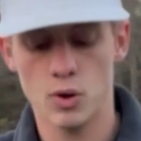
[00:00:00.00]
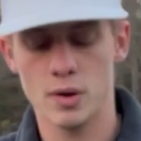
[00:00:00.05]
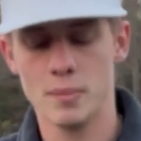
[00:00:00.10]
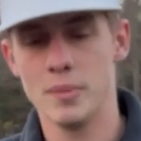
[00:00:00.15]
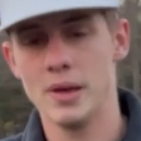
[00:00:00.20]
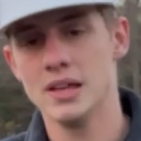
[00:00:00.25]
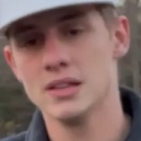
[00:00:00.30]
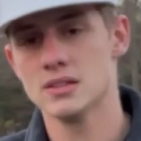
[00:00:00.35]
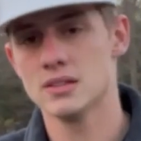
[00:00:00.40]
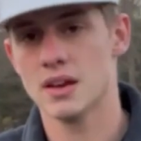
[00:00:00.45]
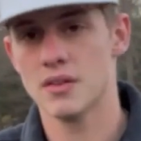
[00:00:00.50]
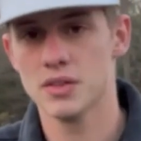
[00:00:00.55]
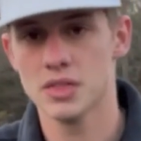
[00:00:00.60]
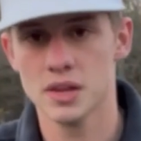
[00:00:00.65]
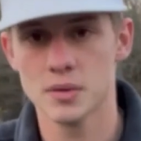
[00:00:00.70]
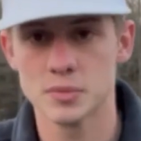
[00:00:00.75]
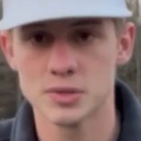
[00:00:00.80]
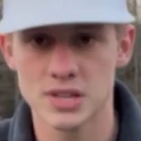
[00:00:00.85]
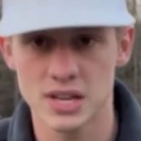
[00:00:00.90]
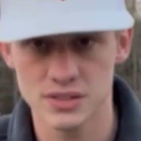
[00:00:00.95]
baits,
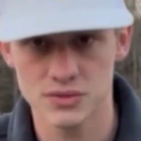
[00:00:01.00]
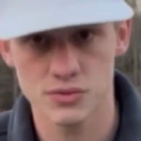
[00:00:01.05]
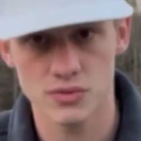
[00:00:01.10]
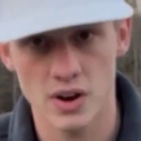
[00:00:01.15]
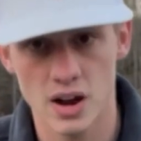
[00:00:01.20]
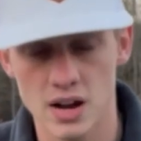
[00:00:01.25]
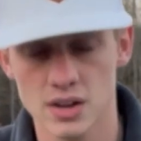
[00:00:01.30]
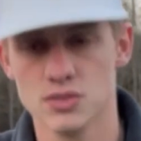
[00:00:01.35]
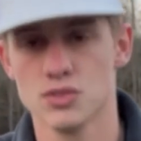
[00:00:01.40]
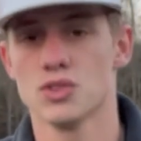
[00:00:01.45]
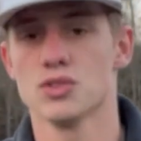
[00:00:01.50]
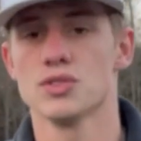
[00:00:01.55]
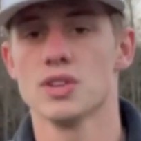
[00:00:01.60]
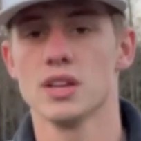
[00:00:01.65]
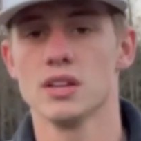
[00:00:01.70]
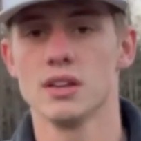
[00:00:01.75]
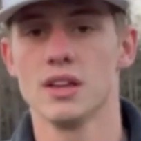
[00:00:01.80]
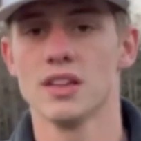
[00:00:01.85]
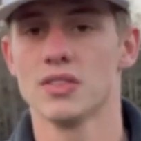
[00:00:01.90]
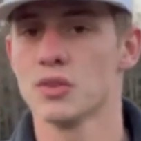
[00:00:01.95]
everything besides frogs, because
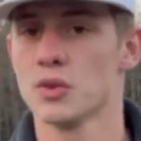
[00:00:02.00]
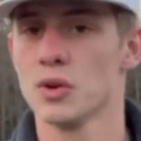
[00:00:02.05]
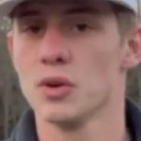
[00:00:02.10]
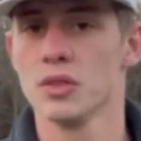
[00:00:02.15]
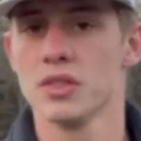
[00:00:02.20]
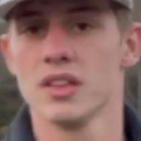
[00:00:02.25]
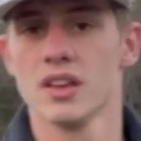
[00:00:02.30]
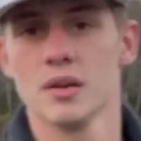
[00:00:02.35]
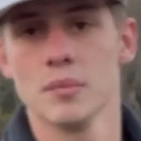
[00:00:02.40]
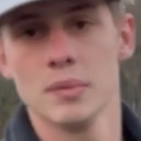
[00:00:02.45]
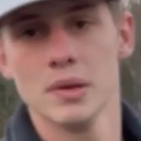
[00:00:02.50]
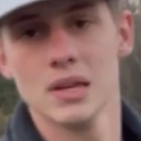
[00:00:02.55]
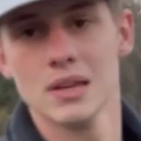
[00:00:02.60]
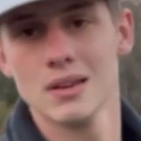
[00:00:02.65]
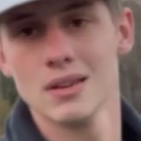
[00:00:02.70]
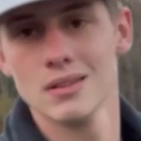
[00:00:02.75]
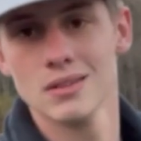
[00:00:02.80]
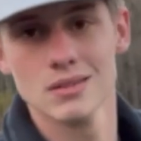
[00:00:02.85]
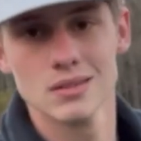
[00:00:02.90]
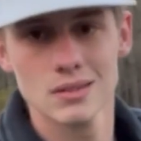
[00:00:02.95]
they get their own thing
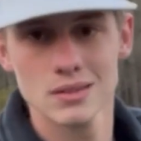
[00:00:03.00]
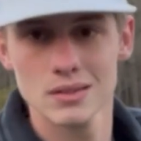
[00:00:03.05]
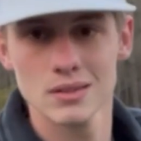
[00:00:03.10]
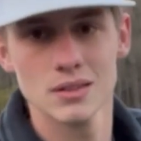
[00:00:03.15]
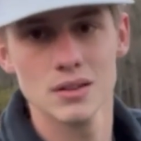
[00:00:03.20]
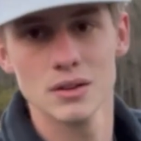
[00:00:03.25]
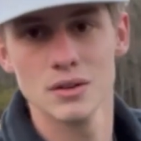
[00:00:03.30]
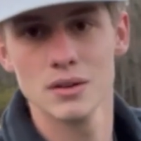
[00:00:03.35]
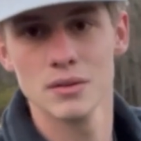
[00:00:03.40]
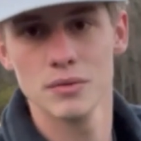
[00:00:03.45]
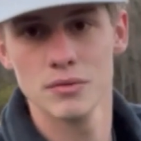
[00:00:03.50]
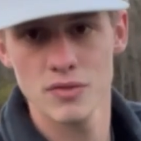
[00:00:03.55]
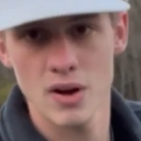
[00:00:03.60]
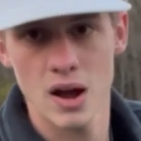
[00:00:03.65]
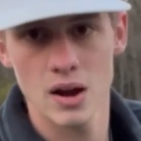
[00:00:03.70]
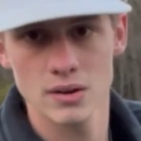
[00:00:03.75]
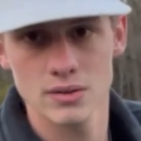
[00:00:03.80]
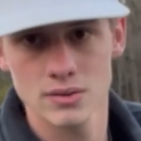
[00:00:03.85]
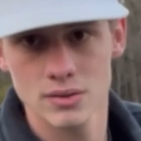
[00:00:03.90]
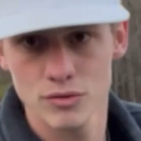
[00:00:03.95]
because they're
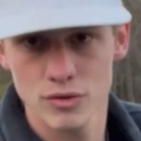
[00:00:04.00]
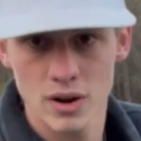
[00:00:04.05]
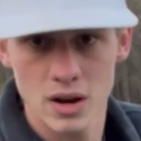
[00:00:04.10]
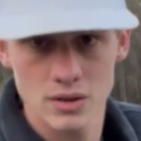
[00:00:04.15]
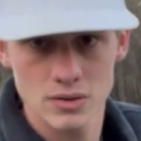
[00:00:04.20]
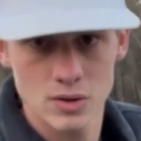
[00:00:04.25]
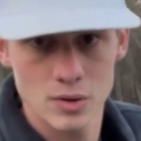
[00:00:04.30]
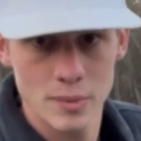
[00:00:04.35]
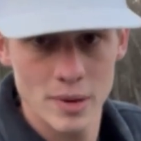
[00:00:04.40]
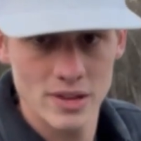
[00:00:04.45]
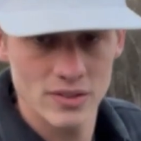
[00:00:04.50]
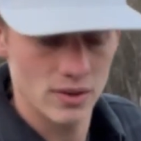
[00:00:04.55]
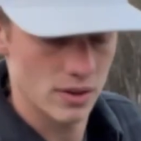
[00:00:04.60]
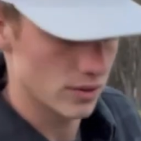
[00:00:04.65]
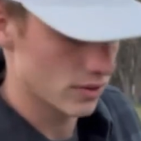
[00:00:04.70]
frogs, and frogs are amazing.